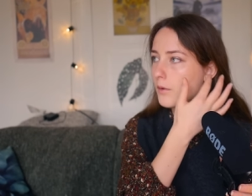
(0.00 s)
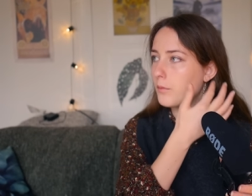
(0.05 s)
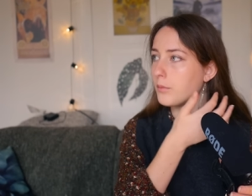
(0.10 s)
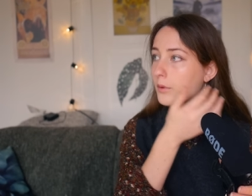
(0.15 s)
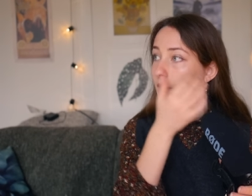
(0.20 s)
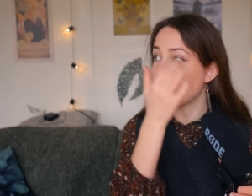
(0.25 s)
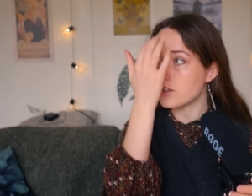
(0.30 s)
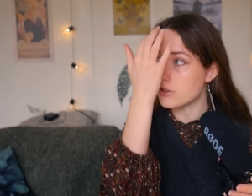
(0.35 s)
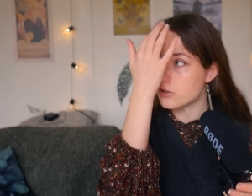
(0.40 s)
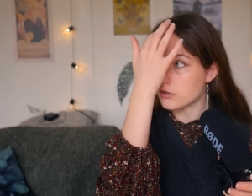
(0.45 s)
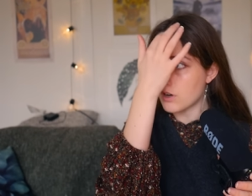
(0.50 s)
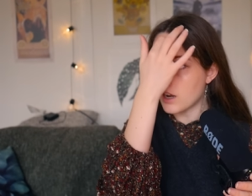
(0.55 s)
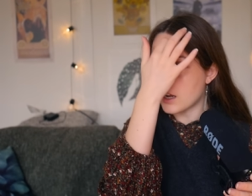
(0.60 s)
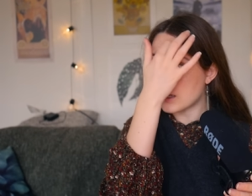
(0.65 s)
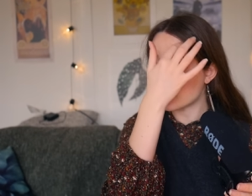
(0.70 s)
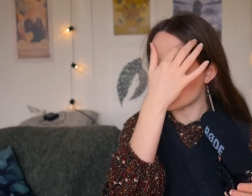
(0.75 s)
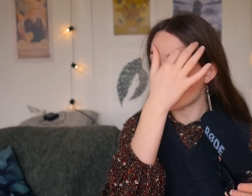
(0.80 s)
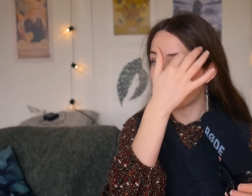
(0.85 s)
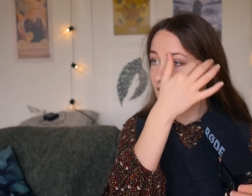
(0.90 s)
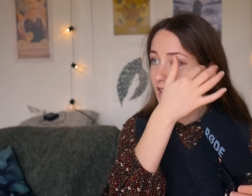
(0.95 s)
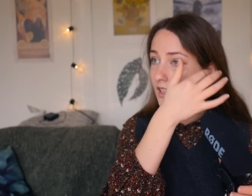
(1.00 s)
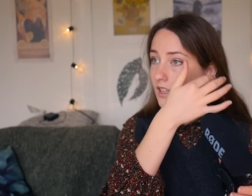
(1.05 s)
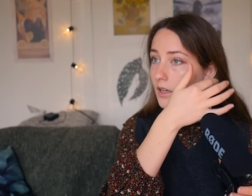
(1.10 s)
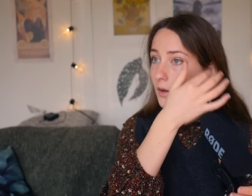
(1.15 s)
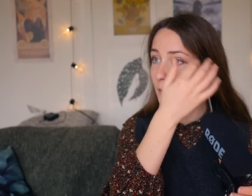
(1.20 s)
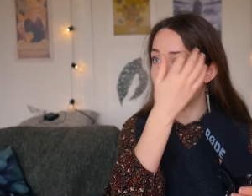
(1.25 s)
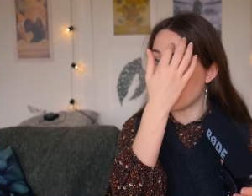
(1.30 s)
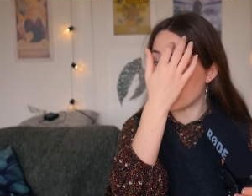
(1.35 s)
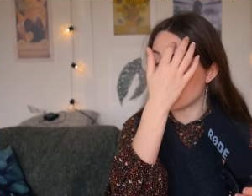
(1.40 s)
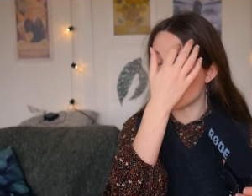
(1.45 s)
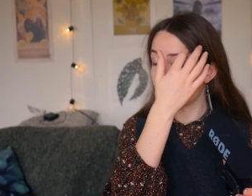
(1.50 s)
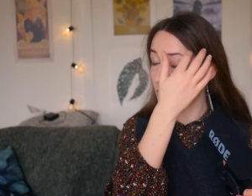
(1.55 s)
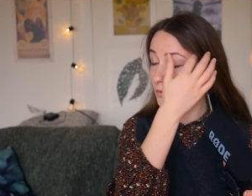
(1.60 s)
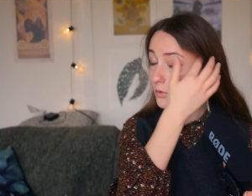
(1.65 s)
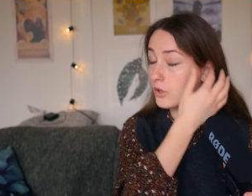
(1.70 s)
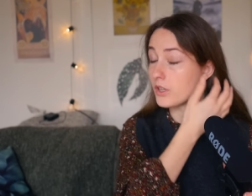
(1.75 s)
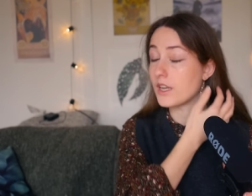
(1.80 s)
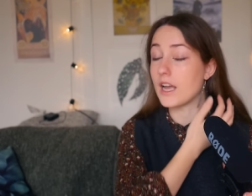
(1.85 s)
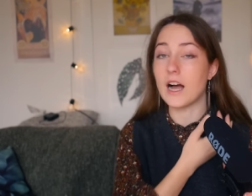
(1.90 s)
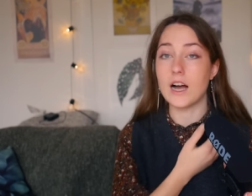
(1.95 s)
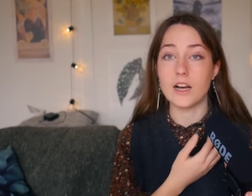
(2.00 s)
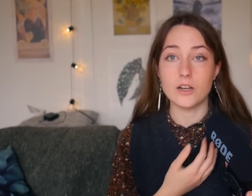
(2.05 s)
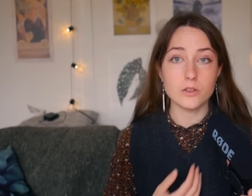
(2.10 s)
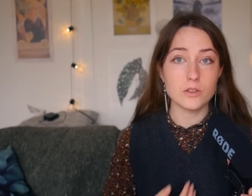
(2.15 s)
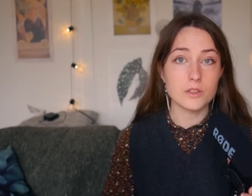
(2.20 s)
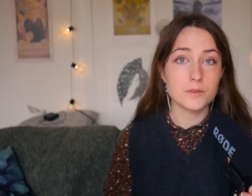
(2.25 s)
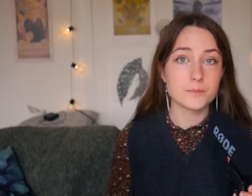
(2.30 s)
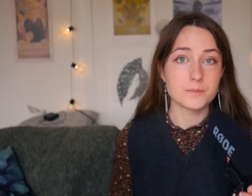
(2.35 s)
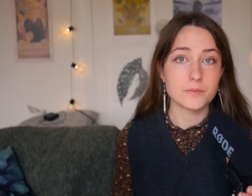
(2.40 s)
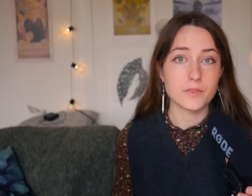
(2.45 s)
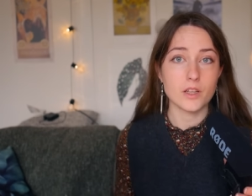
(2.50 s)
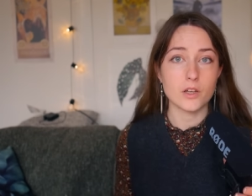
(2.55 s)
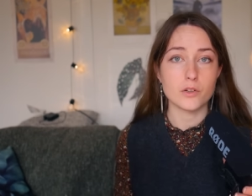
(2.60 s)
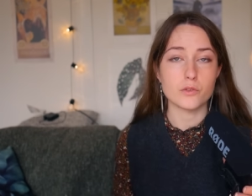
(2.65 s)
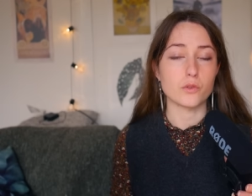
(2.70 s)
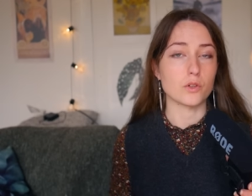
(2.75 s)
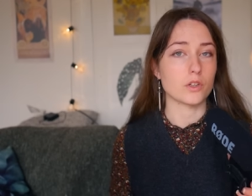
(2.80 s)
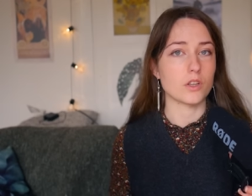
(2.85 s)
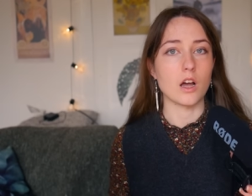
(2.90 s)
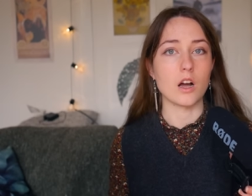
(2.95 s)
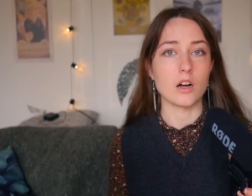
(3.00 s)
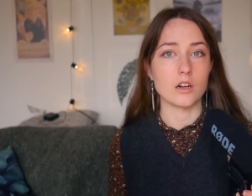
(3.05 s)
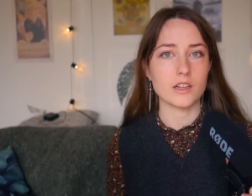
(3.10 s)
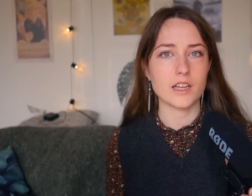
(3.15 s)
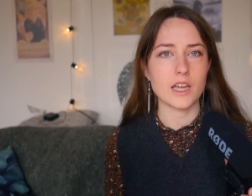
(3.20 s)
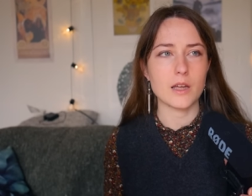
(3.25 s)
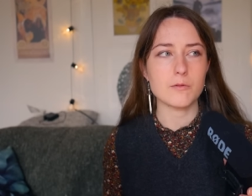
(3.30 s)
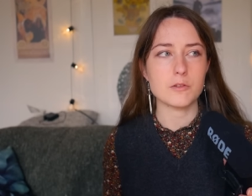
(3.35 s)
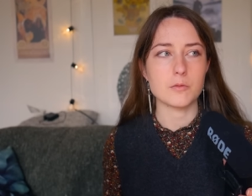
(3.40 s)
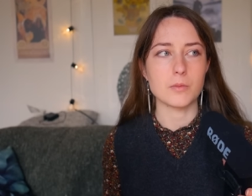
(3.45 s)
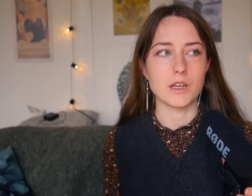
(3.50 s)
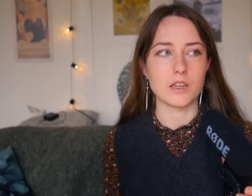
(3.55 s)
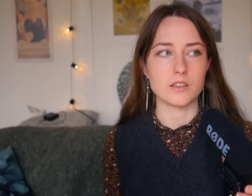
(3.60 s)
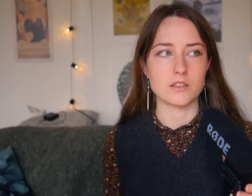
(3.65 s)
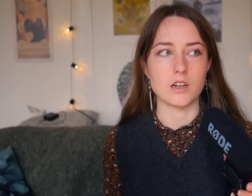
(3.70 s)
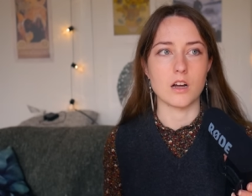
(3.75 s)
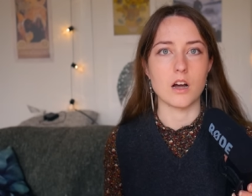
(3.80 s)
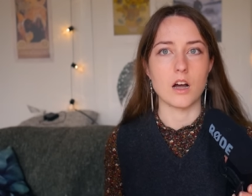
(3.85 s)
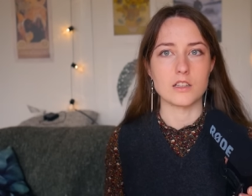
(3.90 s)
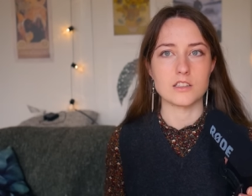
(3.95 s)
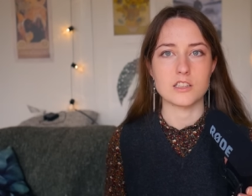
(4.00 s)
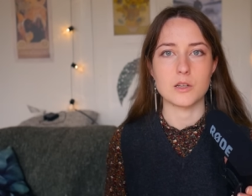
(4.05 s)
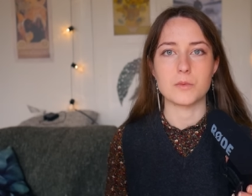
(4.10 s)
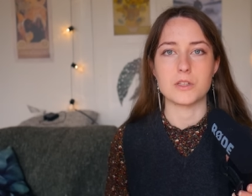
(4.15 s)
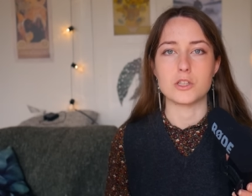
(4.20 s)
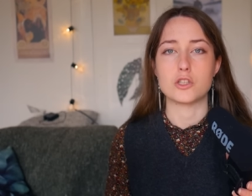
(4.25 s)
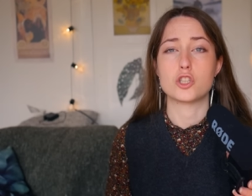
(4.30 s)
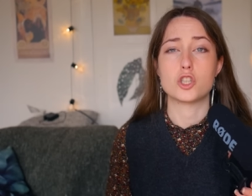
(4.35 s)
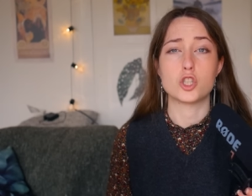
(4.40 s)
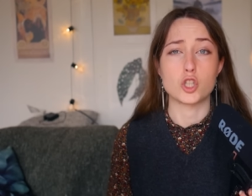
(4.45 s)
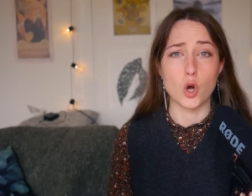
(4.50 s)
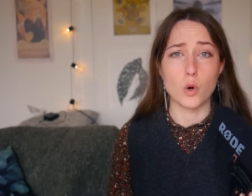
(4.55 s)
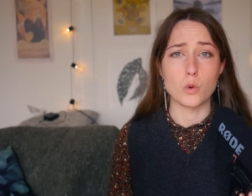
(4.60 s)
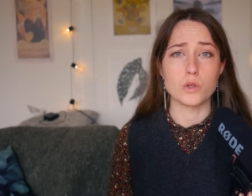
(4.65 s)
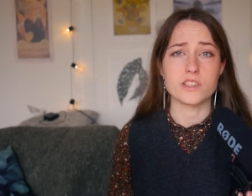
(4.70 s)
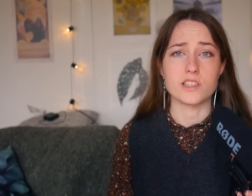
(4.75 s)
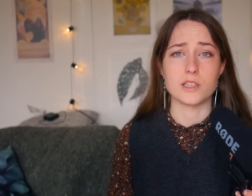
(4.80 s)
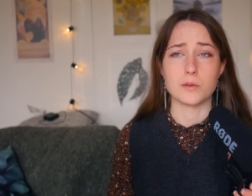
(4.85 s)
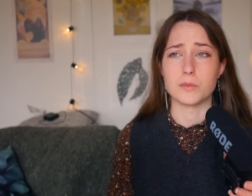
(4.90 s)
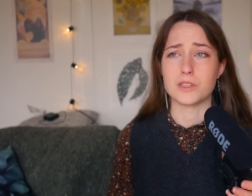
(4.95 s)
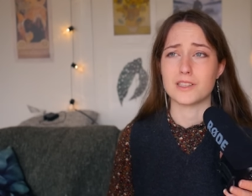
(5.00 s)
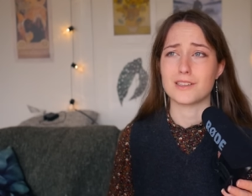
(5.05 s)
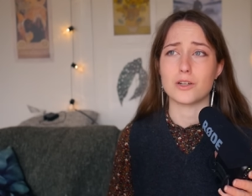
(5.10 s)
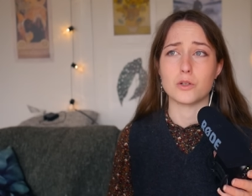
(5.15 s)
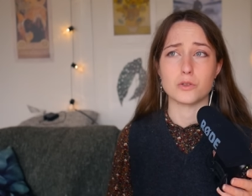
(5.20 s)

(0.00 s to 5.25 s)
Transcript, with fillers: plagiarizing Battle Royale for The Hunger Games because the concept is so similar.